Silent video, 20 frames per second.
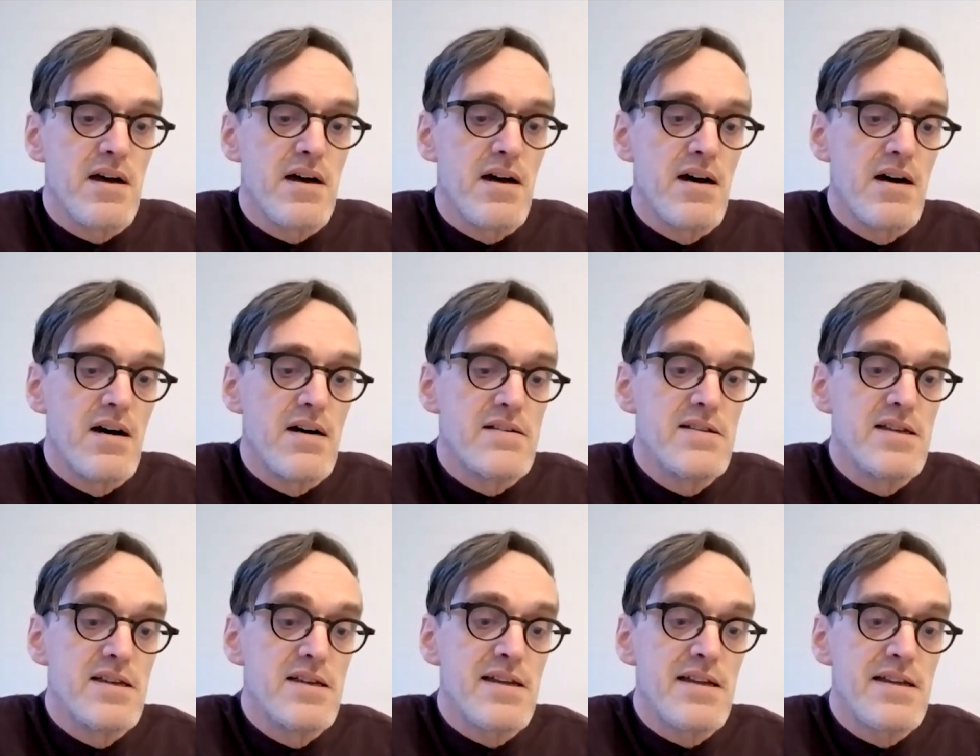uh,
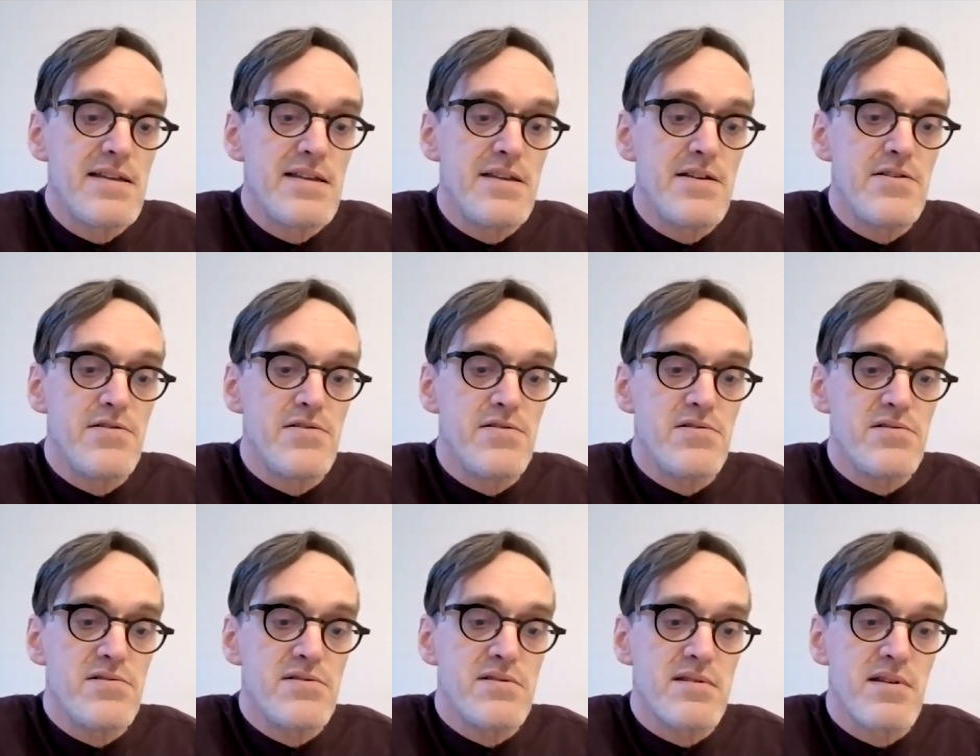the
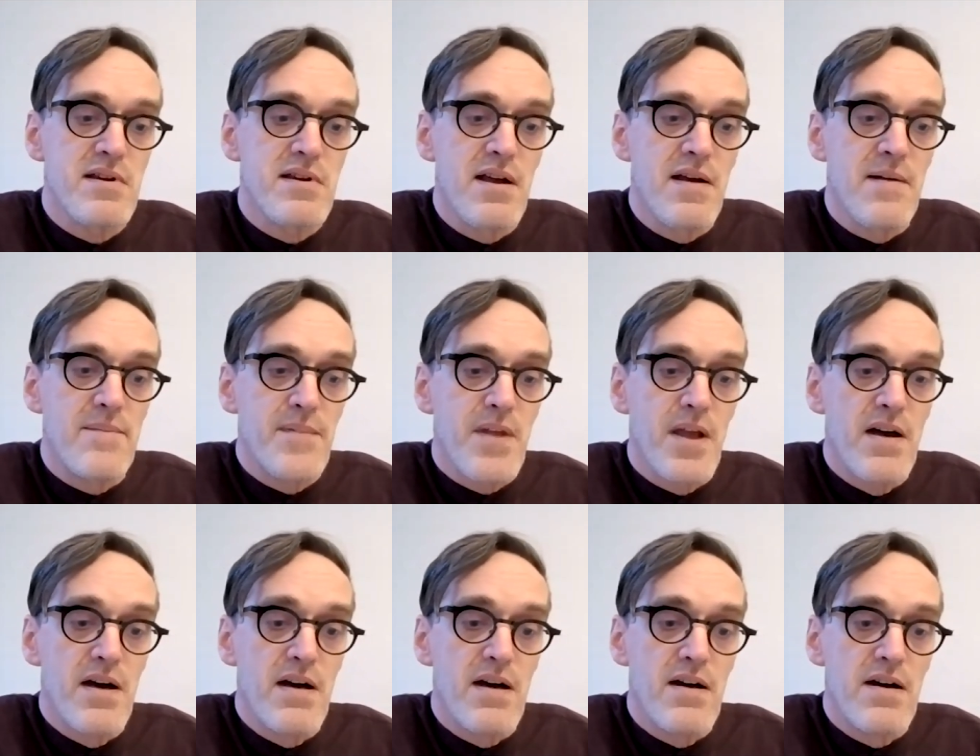renewed
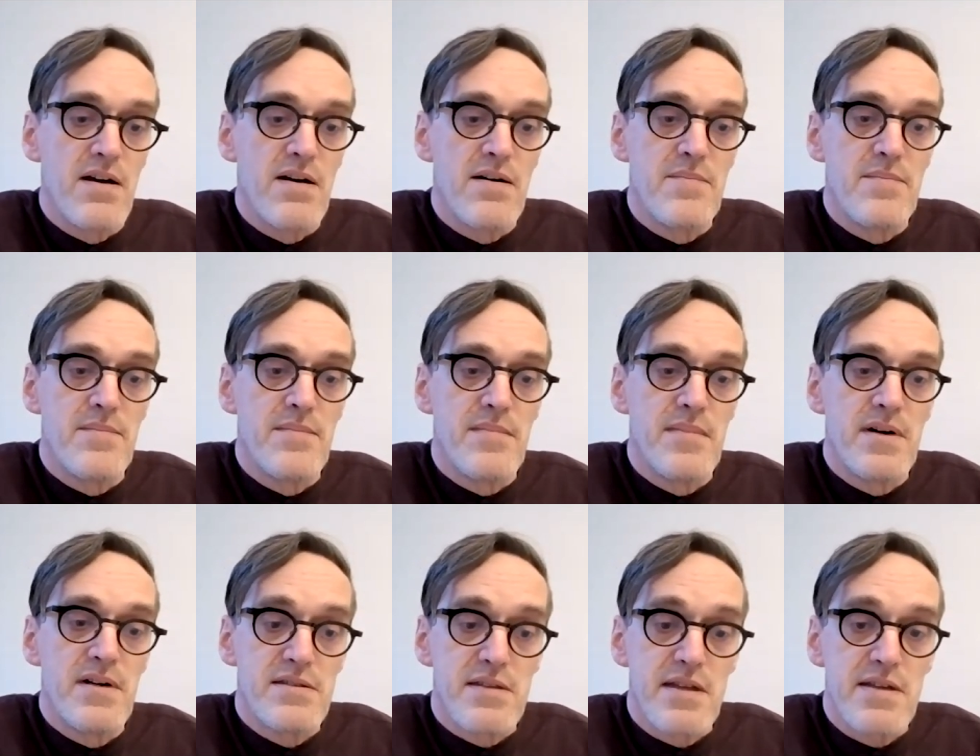
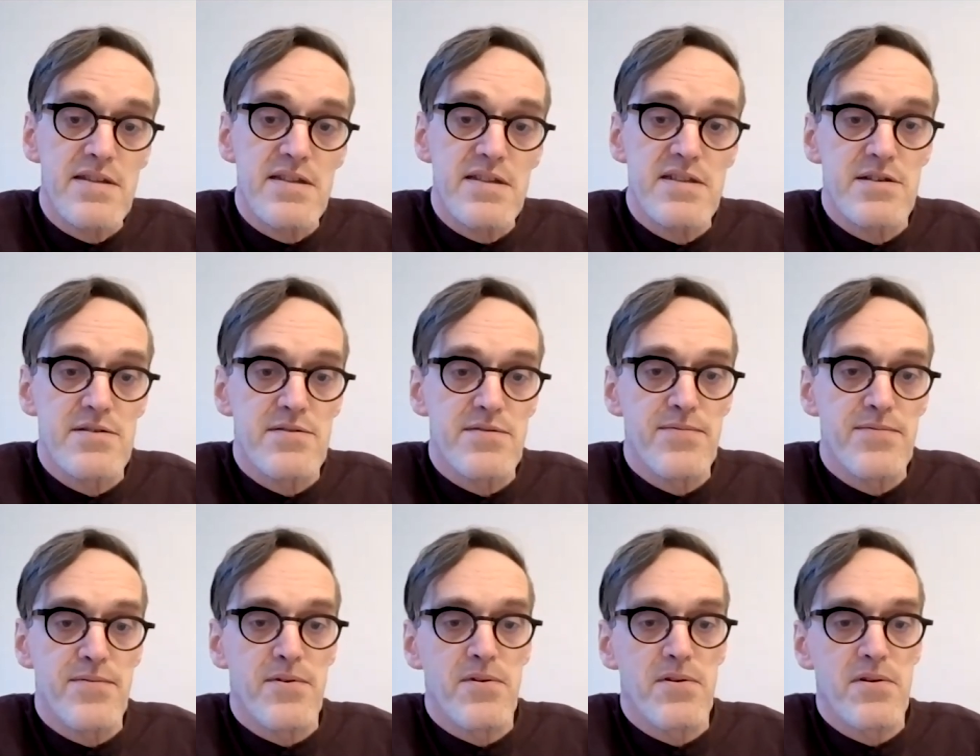um, attention
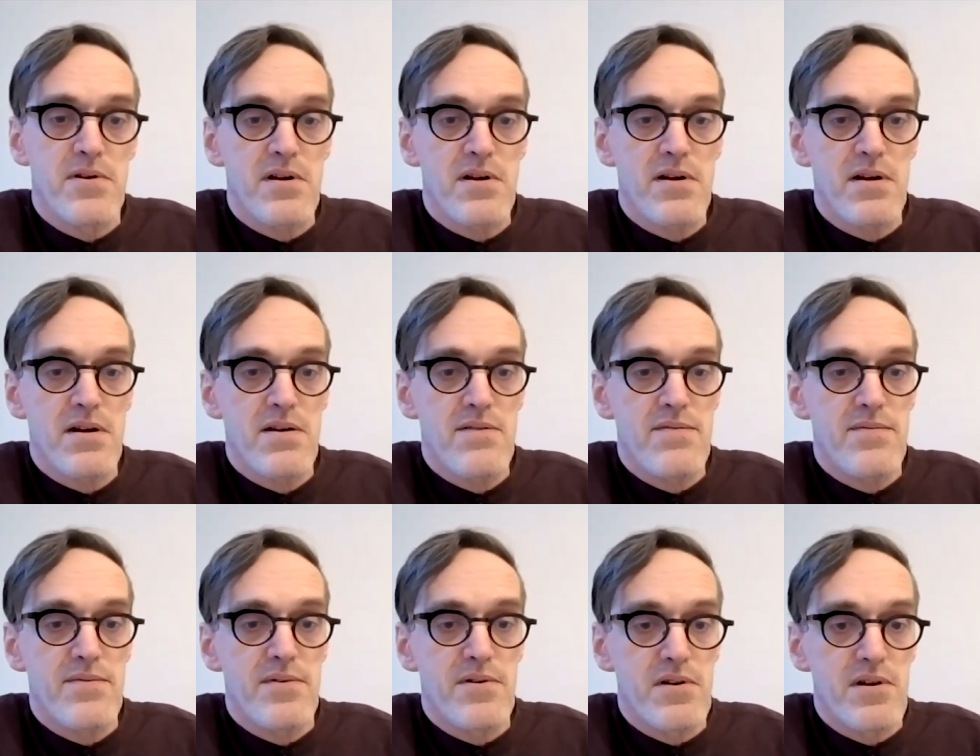for,
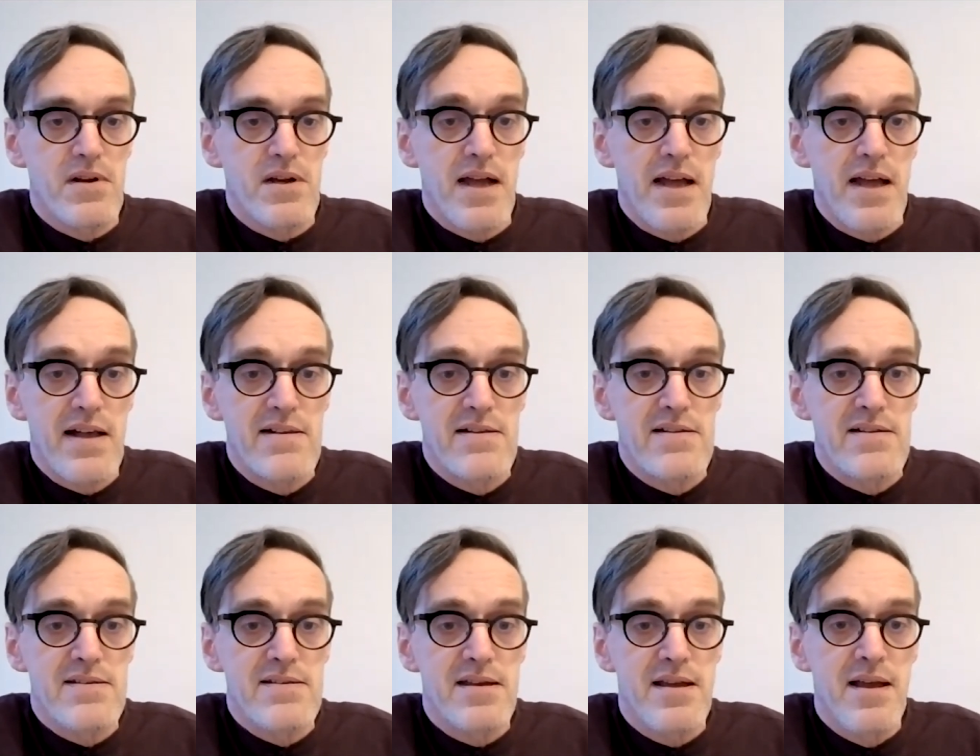for
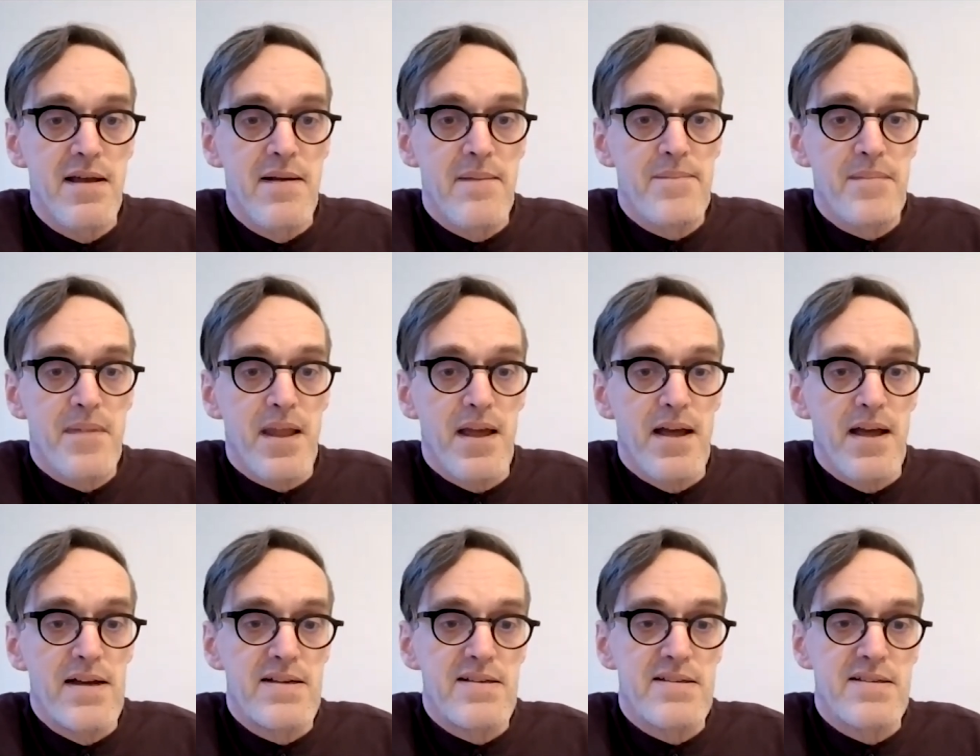health
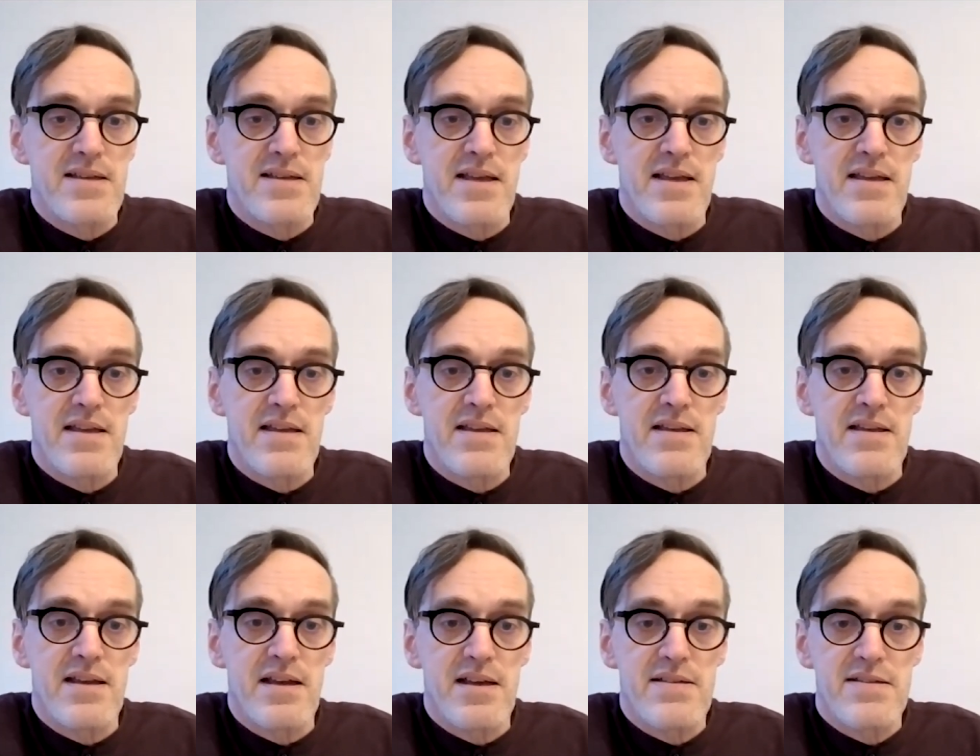as
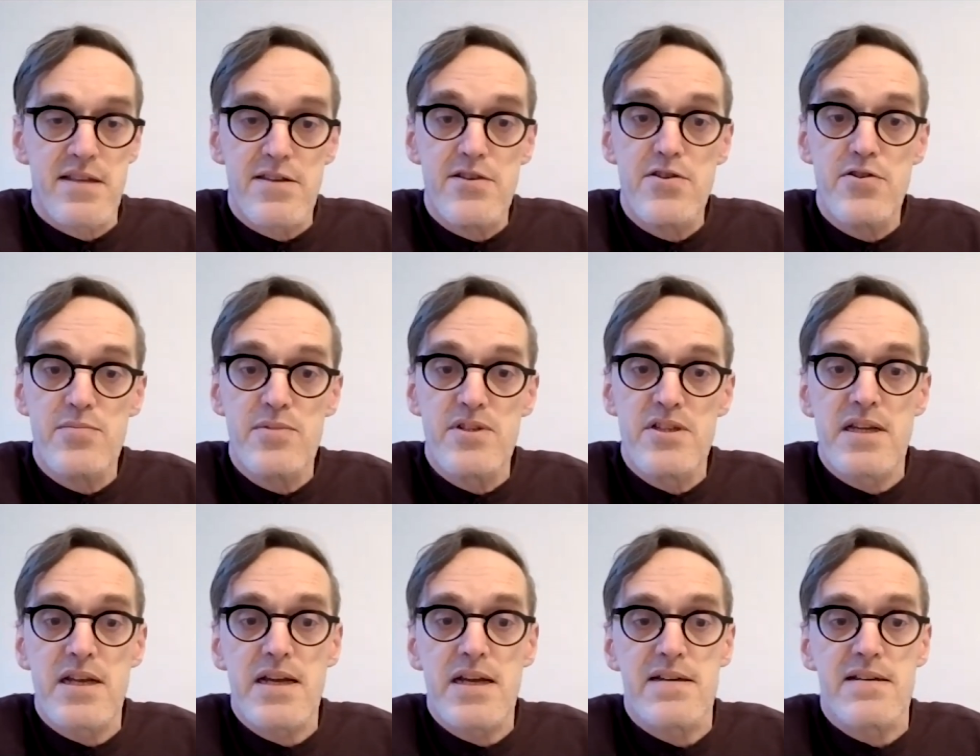a, as a
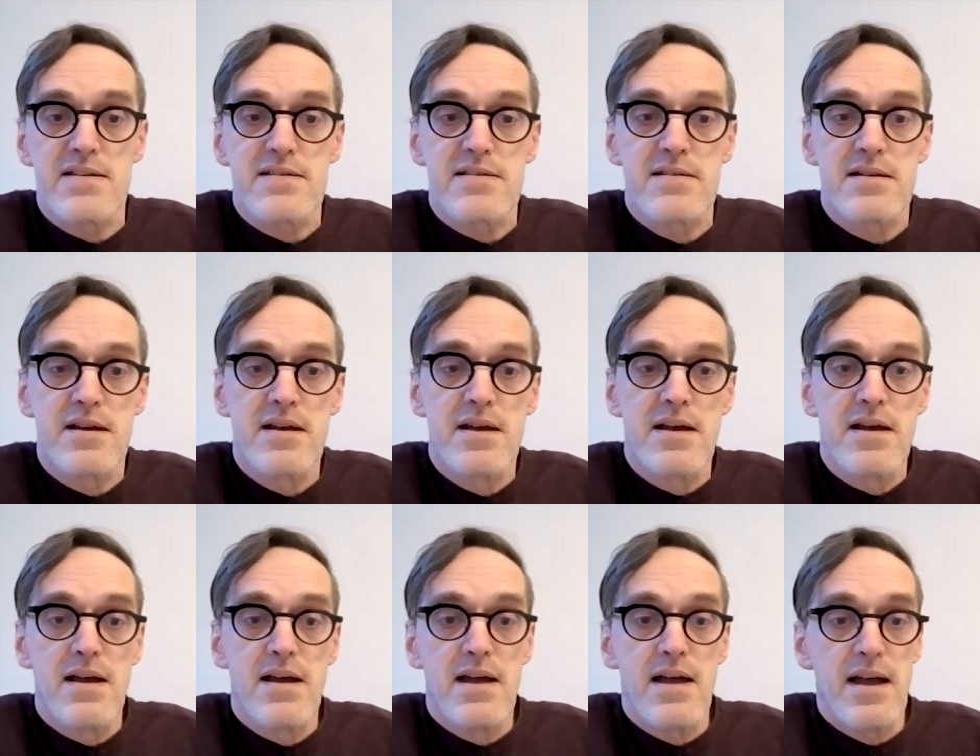human right
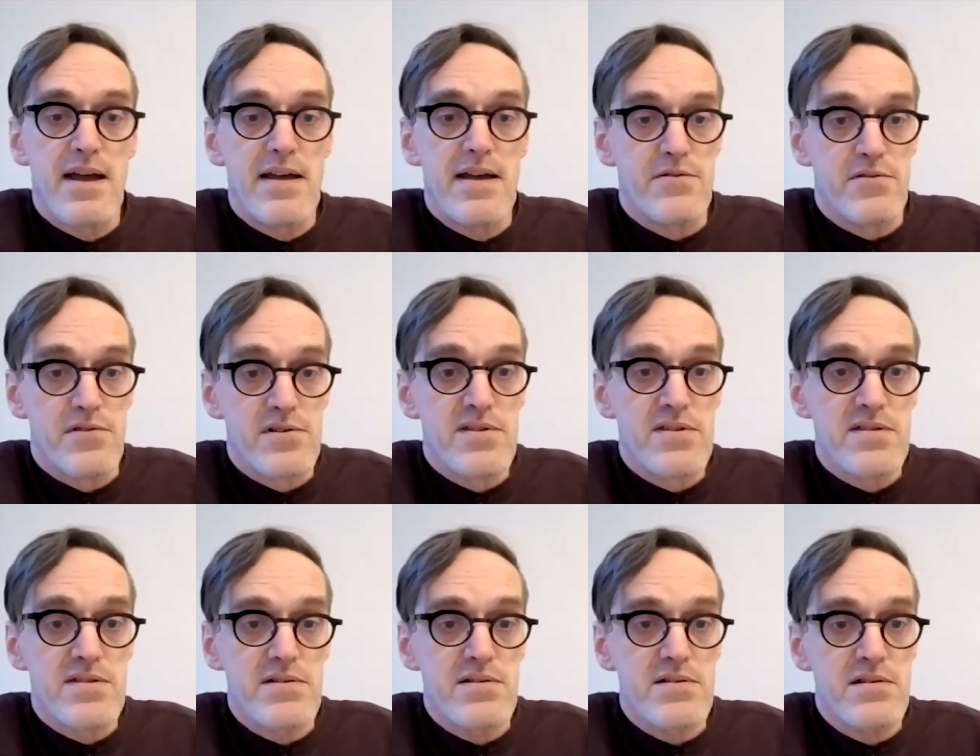and
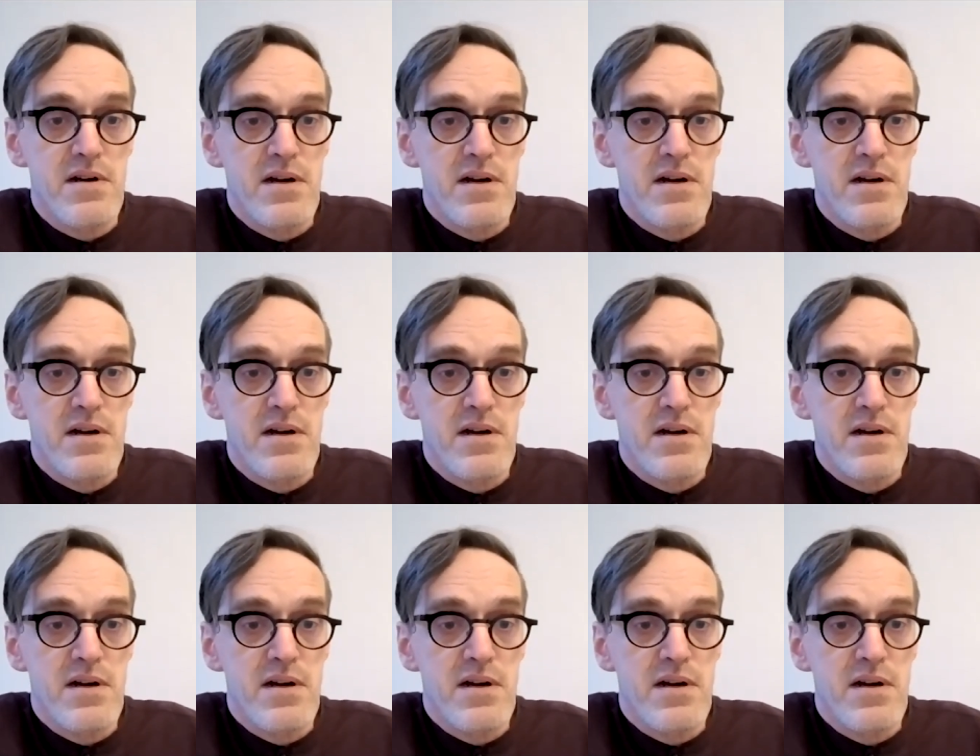also.